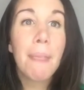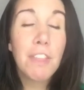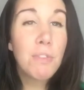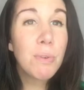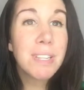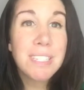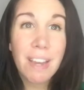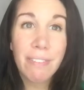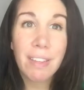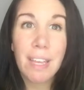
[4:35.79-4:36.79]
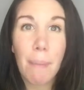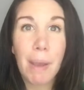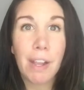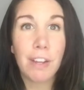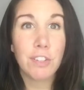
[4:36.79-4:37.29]
And you can definitely get
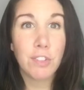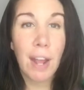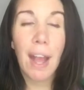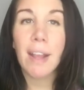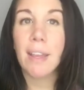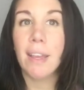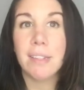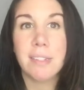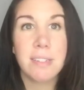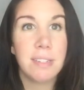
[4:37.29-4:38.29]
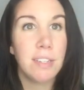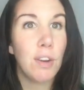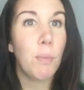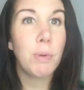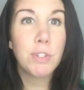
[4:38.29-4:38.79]
back on track and, you
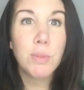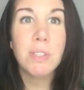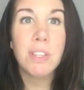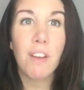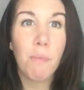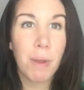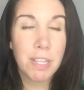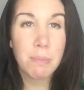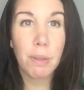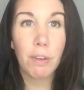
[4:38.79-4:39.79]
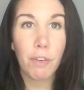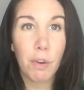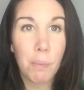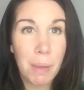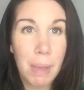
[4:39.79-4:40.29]
know, produce enough breast milk for
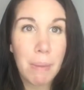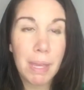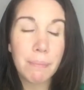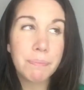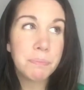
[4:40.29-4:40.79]
your baby.